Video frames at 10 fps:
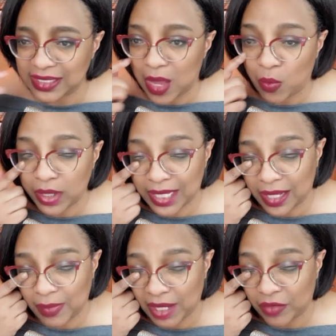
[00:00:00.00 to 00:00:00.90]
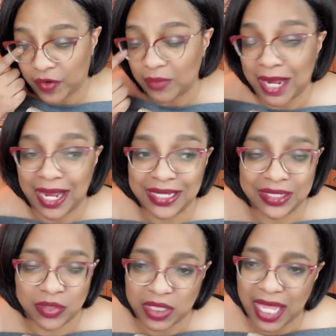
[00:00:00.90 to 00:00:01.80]
that weren't getting me in front of my
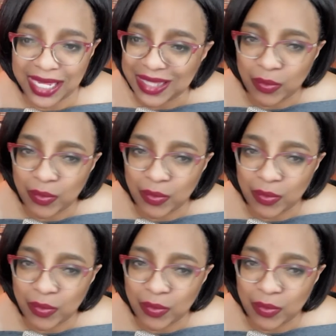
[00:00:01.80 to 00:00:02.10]
ideal clients.